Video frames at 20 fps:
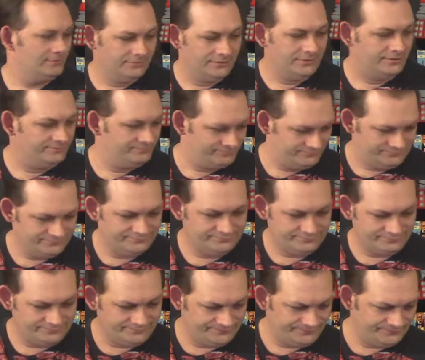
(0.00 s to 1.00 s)

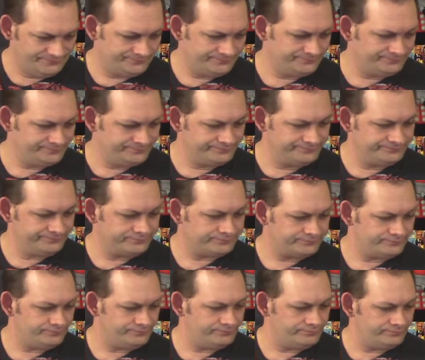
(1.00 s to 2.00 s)

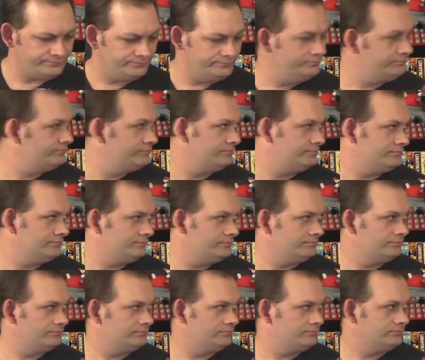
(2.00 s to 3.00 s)

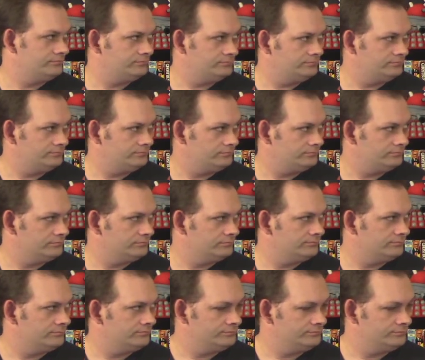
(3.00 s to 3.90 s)
(not speaking)